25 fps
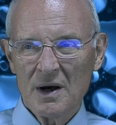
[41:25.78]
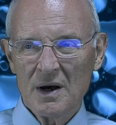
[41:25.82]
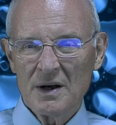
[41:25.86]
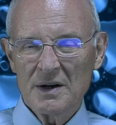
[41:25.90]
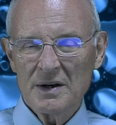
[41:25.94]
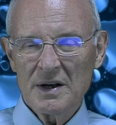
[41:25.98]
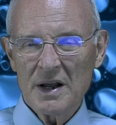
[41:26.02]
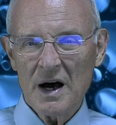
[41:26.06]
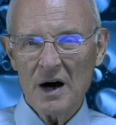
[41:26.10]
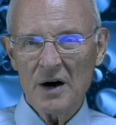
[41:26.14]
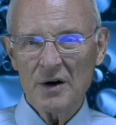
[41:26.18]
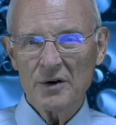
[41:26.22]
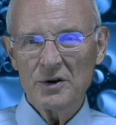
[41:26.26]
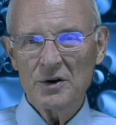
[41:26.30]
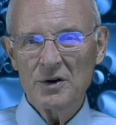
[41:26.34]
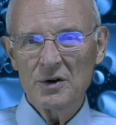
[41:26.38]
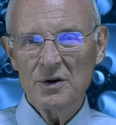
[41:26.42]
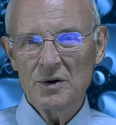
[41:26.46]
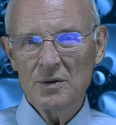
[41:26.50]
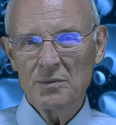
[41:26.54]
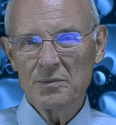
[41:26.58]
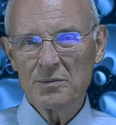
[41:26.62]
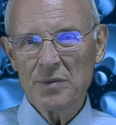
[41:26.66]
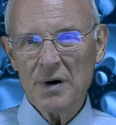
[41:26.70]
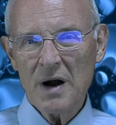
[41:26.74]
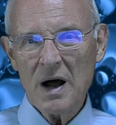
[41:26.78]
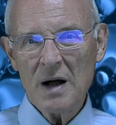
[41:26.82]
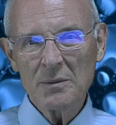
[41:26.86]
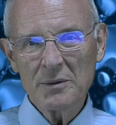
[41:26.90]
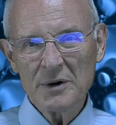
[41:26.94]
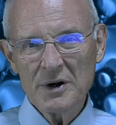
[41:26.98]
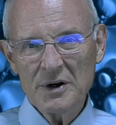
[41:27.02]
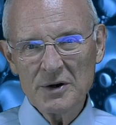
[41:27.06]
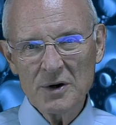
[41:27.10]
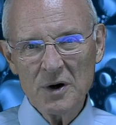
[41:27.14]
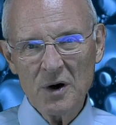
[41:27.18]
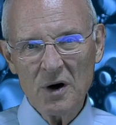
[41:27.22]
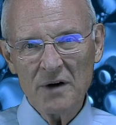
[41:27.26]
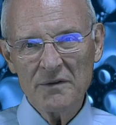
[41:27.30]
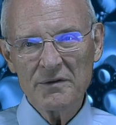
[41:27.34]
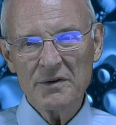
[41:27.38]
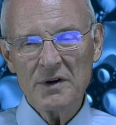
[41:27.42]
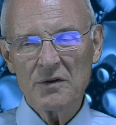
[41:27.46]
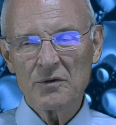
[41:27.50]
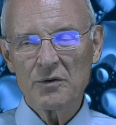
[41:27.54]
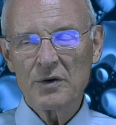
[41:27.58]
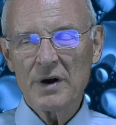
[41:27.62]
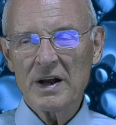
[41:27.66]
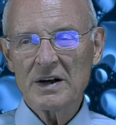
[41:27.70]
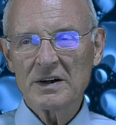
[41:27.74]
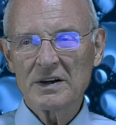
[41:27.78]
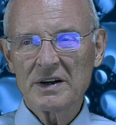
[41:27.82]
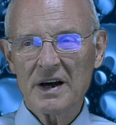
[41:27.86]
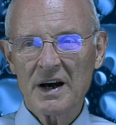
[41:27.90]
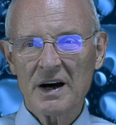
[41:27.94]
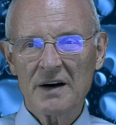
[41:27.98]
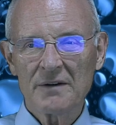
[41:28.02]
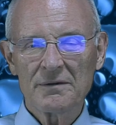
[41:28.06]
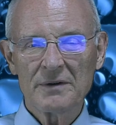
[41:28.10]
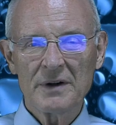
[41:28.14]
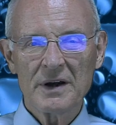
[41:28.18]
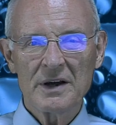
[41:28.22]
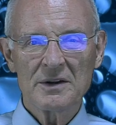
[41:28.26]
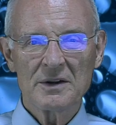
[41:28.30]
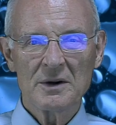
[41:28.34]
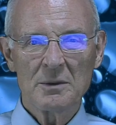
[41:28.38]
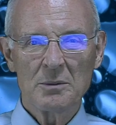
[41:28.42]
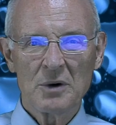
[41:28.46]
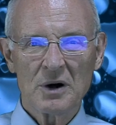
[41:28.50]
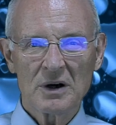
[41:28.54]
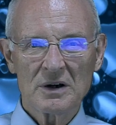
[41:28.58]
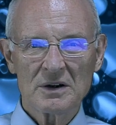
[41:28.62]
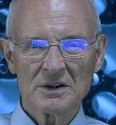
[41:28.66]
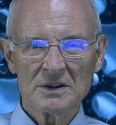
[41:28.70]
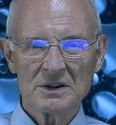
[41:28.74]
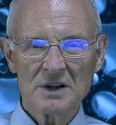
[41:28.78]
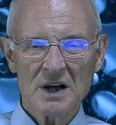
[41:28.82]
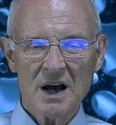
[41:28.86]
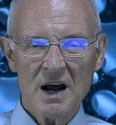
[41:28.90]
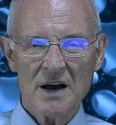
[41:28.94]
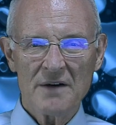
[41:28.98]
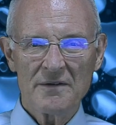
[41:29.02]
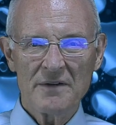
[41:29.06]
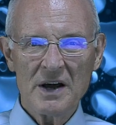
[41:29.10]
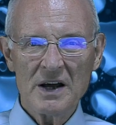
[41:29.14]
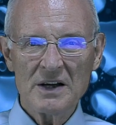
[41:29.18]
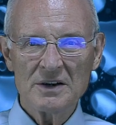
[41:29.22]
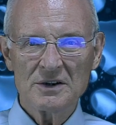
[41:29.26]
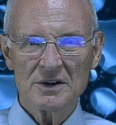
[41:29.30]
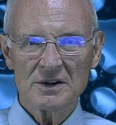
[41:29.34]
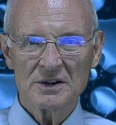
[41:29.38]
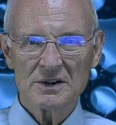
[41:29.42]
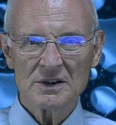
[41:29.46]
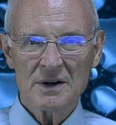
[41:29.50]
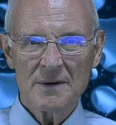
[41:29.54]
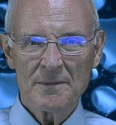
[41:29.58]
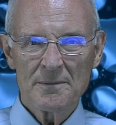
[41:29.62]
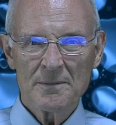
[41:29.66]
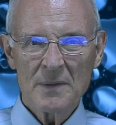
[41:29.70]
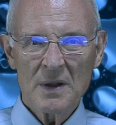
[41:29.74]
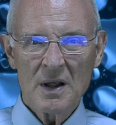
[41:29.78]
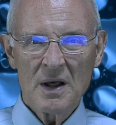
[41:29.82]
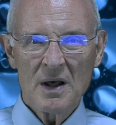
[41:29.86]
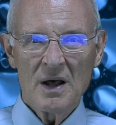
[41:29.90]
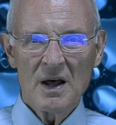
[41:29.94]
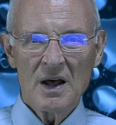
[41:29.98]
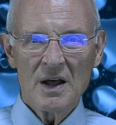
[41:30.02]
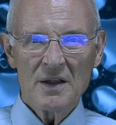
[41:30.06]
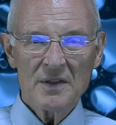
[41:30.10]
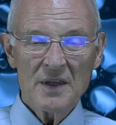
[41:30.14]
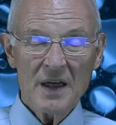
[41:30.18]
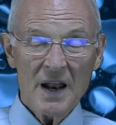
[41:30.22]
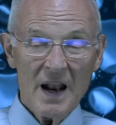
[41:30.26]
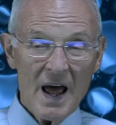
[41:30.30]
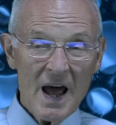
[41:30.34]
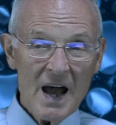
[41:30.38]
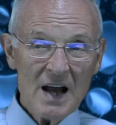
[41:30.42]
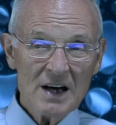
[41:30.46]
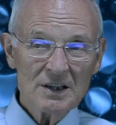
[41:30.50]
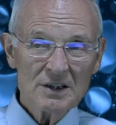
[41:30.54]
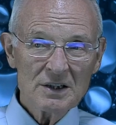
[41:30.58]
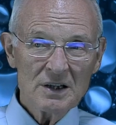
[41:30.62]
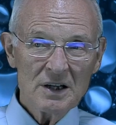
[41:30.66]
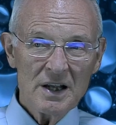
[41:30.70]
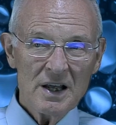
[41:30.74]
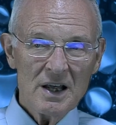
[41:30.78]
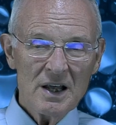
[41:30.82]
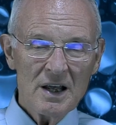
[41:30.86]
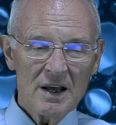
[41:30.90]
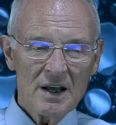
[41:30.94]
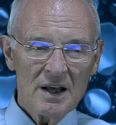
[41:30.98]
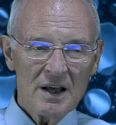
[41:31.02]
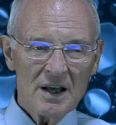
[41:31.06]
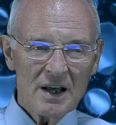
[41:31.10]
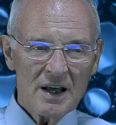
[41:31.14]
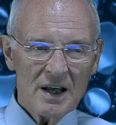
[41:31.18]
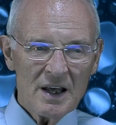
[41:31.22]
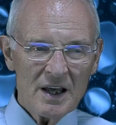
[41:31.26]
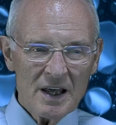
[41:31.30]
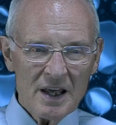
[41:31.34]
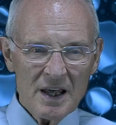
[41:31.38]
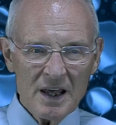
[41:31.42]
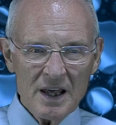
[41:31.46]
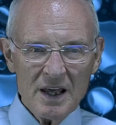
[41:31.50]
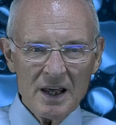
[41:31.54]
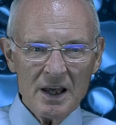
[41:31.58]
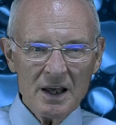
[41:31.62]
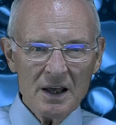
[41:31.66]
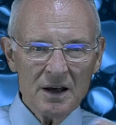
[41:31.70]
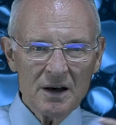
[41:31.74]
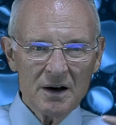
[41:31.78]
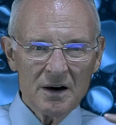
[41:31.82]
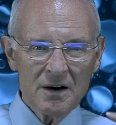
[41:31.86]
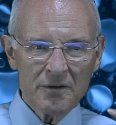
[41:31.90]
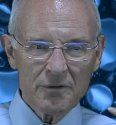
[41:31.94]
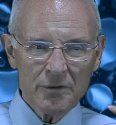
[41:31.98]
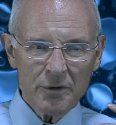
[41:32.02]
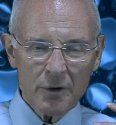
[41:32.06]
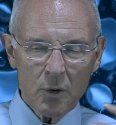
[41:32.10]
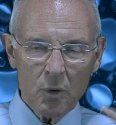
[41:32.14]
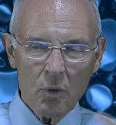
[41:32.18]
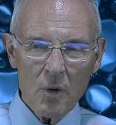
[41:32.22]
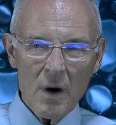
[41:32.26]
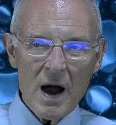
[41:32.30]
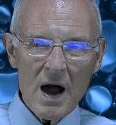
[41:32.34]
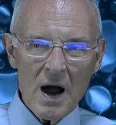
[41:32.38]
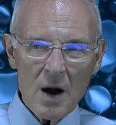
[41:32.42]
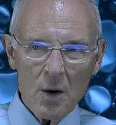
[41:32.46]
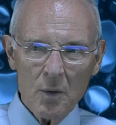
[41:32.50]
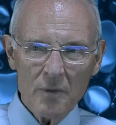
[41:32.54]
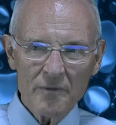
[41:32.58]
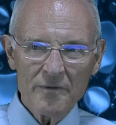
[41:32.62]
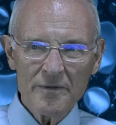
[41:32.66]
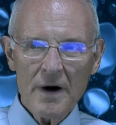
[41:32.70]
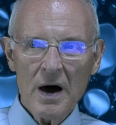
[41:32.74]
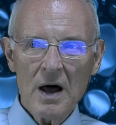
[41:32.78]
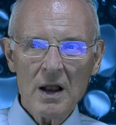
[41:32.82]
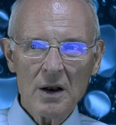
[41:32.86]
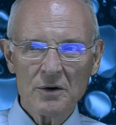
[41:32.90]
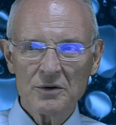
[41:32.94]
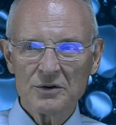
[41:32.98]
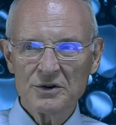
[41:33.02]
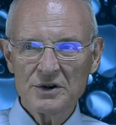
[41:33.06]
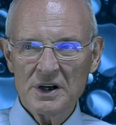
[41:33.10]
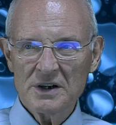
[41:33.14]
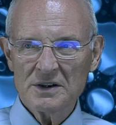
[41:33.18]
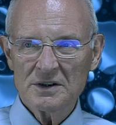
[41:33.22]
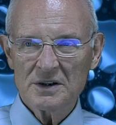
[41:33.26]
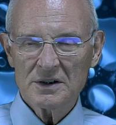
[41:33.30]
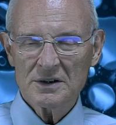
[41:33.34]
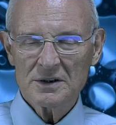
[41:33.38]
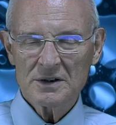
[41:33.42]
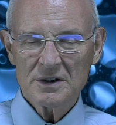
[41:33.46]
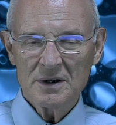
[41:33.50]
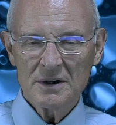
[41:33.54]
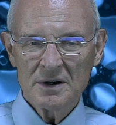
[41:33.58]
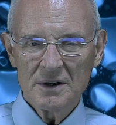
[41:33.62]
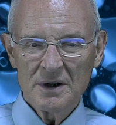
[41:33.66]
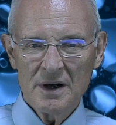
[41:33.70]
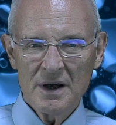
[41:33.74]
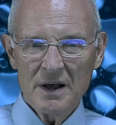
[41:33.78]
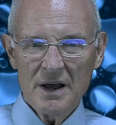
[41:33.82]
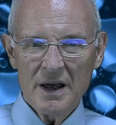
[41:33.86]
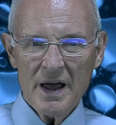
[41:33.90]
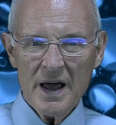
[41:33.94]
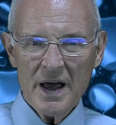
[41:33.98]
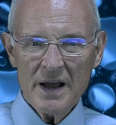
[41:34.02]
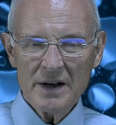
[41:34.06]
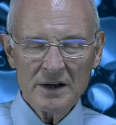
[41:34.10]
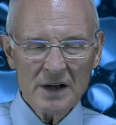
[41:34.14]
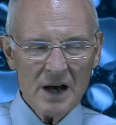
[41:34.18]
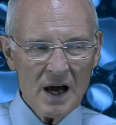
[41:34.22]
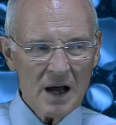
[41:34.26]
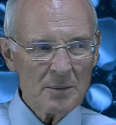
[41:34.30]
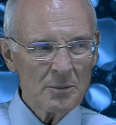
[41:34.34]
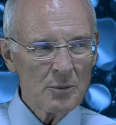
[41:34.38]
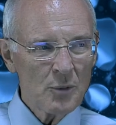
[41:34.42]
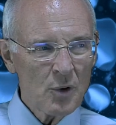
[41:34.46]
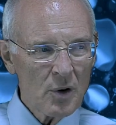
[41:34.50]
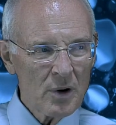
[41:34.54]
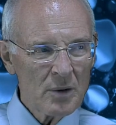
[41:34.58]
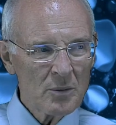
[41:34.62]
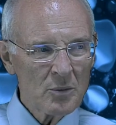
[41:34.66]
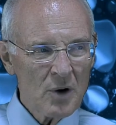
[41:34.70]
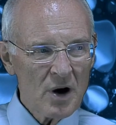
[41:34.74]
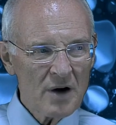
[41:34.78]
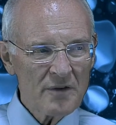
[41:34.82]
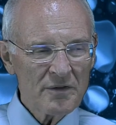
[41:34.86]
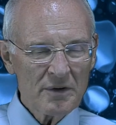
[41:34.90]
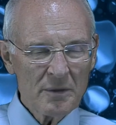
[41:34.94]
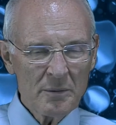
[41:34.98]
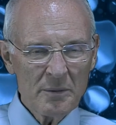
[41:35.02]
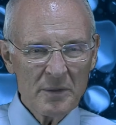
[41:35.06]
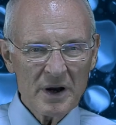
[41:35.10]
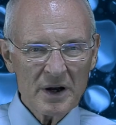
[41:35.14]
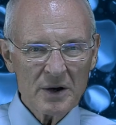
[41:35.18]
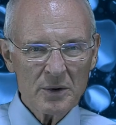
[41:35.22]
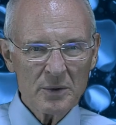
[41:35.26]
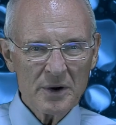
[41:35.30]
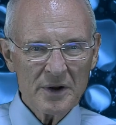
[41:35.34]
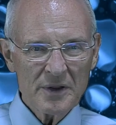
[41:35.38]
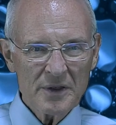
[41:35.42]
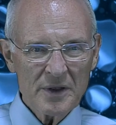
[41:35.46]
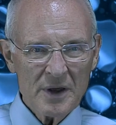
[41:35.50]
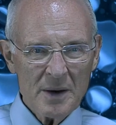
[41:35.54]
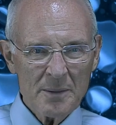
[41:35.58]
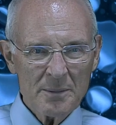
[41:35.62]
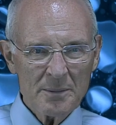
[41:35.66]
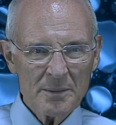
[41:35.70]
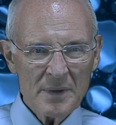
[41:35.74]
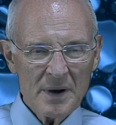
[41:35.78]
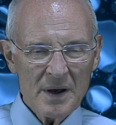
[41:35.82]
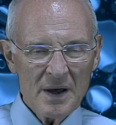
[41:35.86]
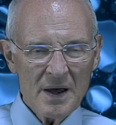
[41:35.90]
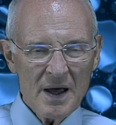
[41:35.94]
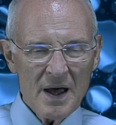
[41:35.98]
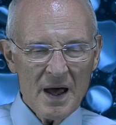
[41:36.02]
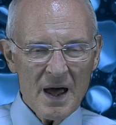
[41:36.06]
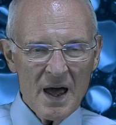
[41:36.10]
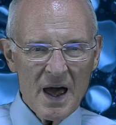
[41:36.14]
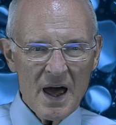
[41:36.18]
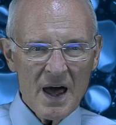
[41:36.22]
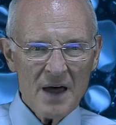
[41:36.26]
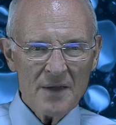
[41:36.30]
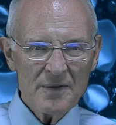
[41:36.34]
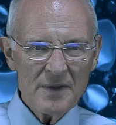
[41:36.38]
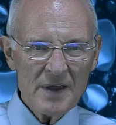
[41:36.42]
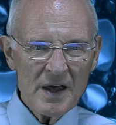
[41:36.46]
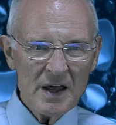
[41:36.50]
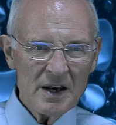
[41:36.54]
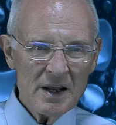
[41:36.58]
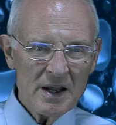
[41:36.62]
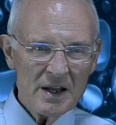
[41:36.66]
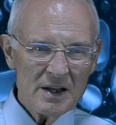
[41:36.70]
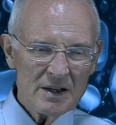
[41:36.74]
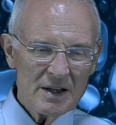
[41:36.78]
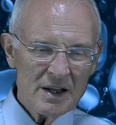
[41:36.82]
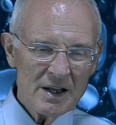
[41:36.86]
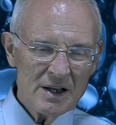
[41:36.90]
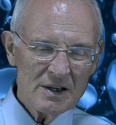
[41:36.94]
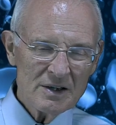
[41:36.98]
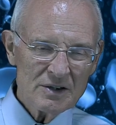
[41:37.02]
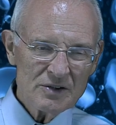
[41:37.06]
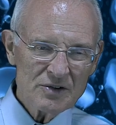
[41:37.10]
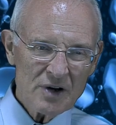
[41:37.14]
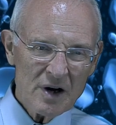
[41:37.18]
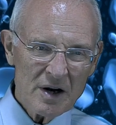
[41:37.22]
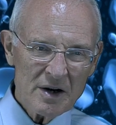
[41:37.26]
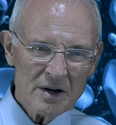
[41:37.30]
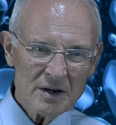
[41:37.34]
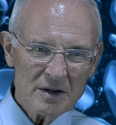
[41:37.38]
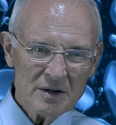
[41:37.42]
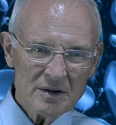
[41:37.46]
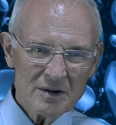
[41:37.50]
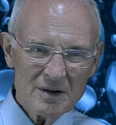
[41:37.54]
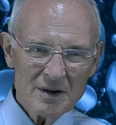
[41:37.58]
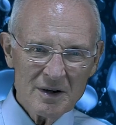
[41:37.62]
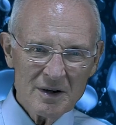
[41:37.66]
Now, you probably know, if you've read carefully the book Desire of Ages, that actually he, for a while, followed Jesus and got more and more familiar with him. And then he started